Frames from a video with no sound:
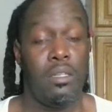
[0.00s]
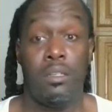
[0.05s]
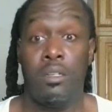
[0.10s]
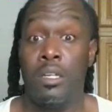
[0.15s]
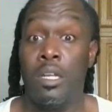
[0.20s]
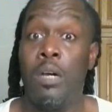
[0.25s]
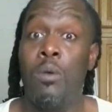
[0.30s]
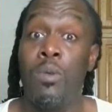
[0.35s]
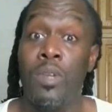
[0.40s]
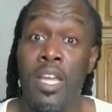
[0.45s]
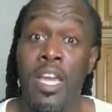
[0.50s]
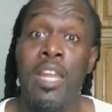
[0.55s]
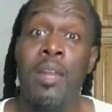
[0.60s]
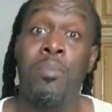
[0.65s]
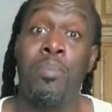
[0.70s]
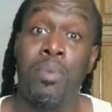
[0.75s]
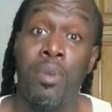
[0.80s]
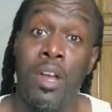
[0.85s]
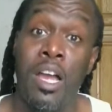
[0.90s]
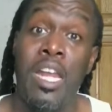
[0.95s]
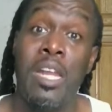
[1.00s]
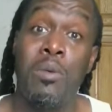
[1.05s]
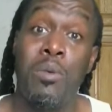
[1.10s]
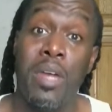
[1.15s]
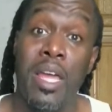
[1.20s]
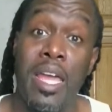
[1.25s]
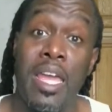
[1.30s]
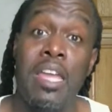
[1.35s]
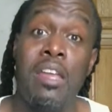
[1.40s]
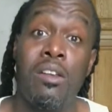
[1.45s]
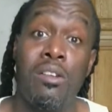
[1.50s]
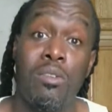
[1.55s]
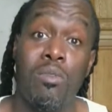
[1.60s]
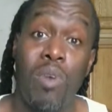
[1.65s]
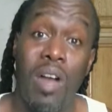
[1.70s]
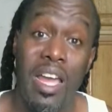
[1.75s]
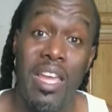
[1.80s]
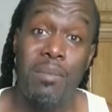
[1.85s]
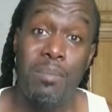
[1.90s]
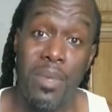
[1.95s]
No, we got a problem with angry
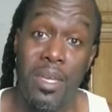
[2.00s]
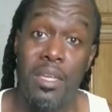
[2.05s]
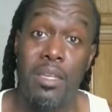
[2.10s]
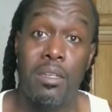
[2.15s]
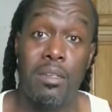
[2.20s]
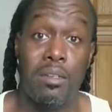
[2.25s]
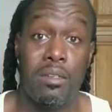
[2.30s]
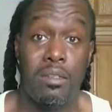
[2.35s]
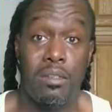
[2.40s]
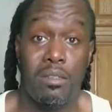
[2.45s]
white men.